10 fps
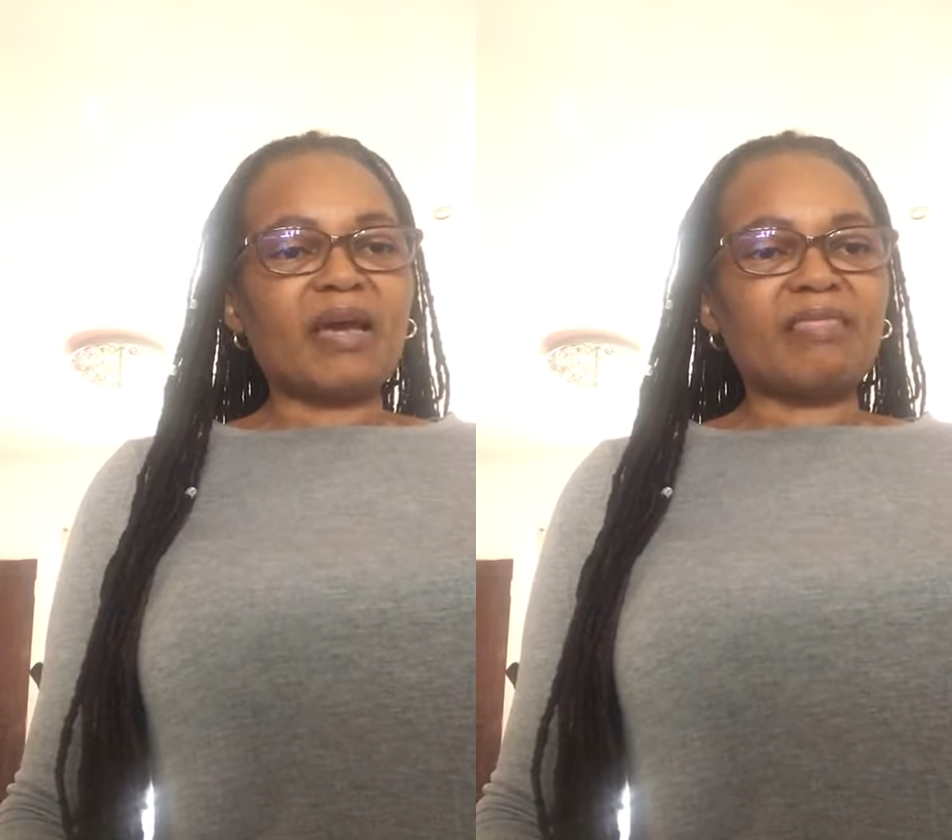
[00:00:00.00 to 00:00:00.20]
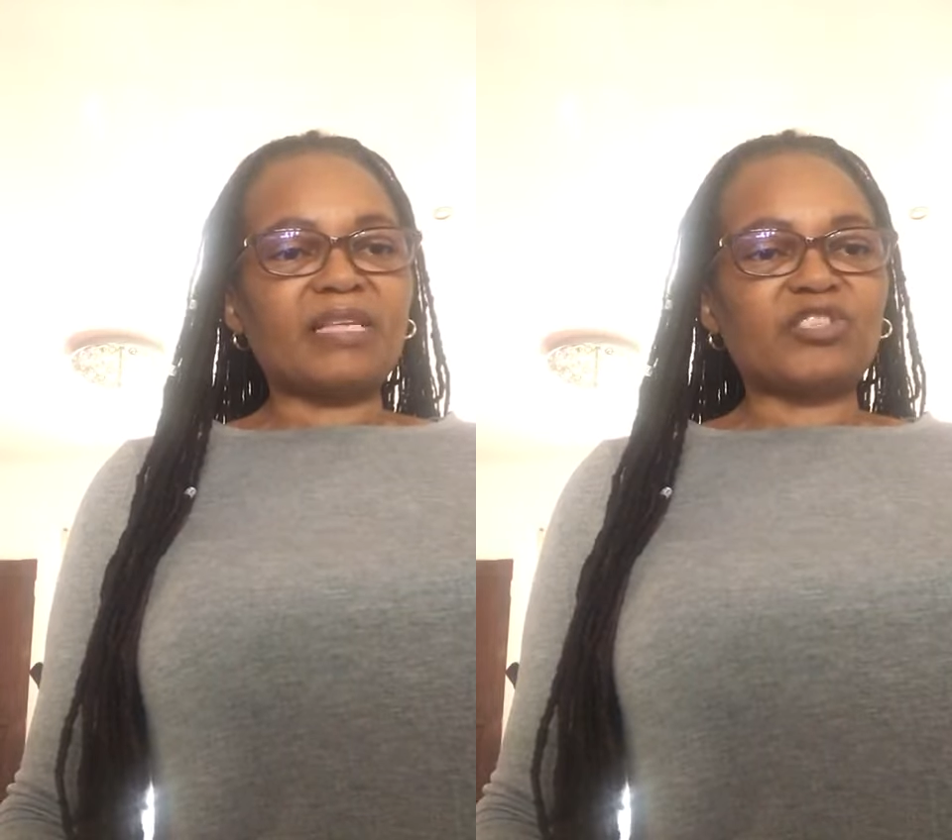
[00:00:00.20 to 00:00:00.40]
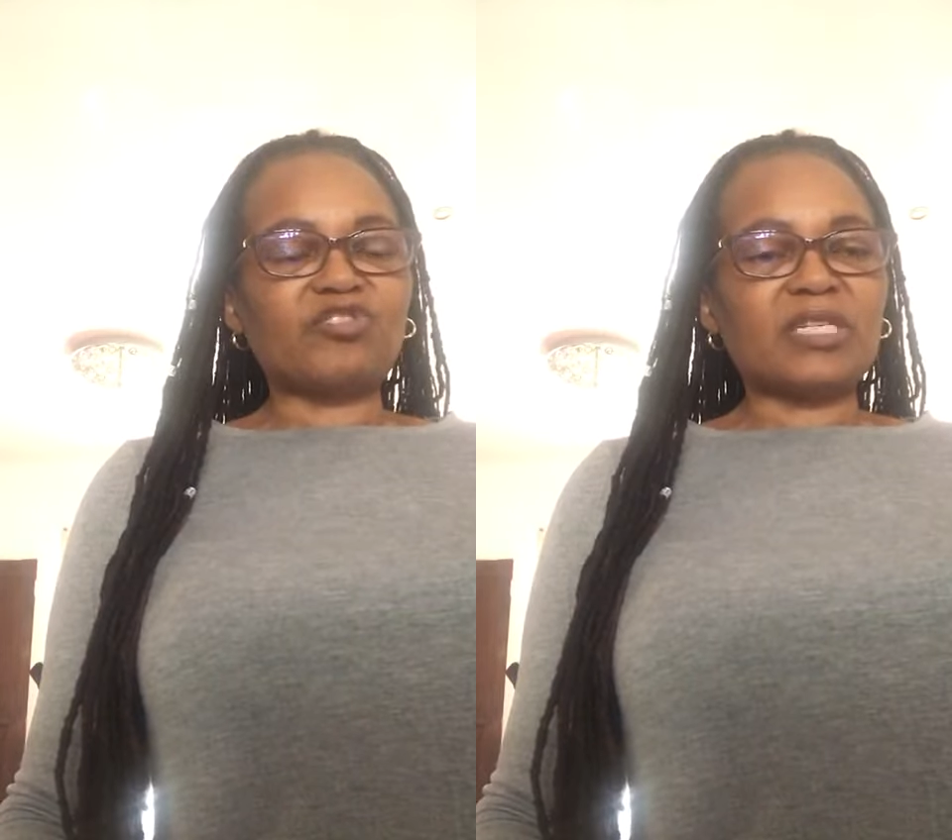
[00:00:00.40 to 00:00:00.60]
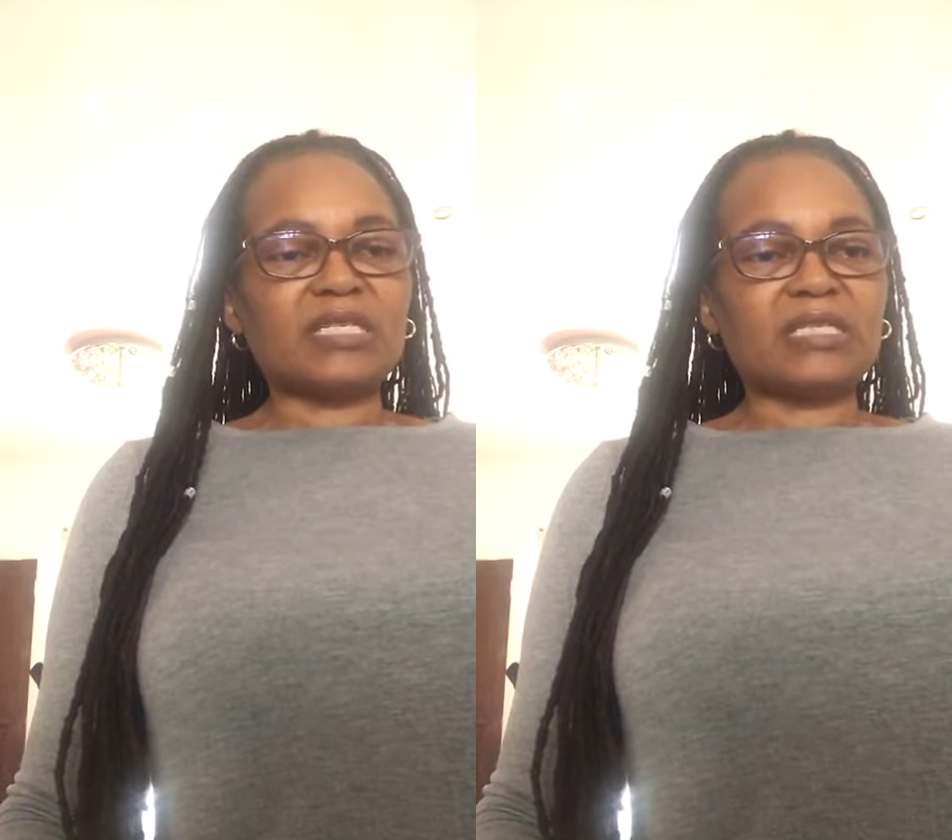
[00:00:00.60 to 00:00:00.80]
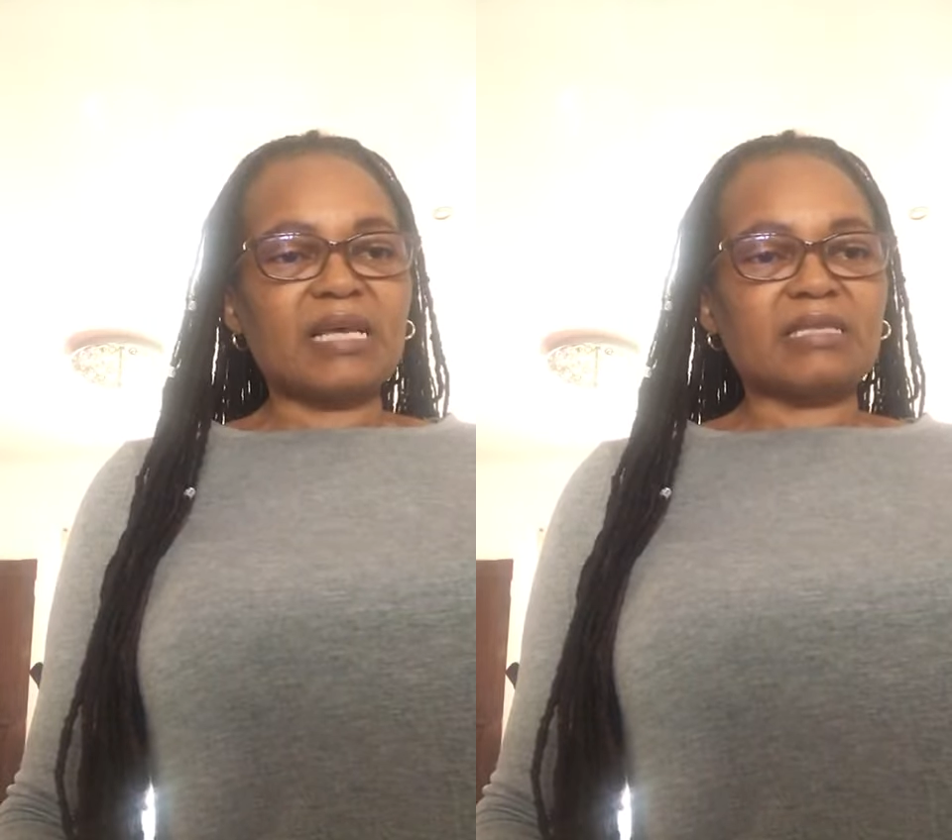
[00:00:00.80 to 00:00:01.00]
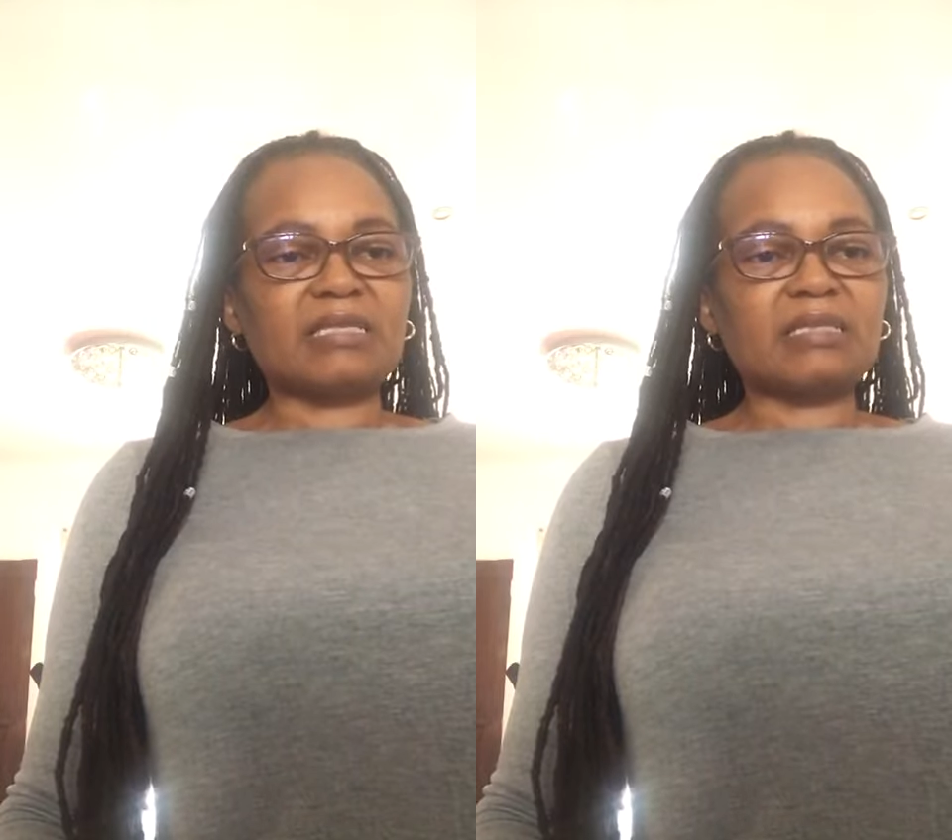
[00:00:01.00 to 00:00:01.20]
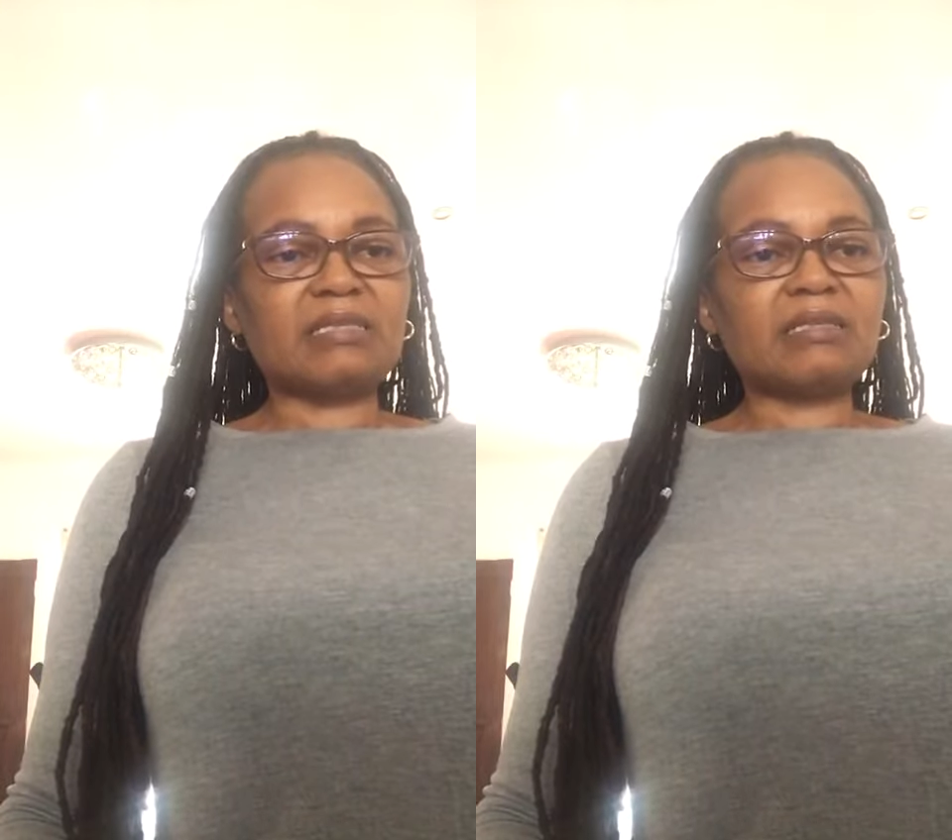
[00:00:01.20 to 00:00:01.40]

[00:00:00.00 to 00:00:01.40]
other stressors.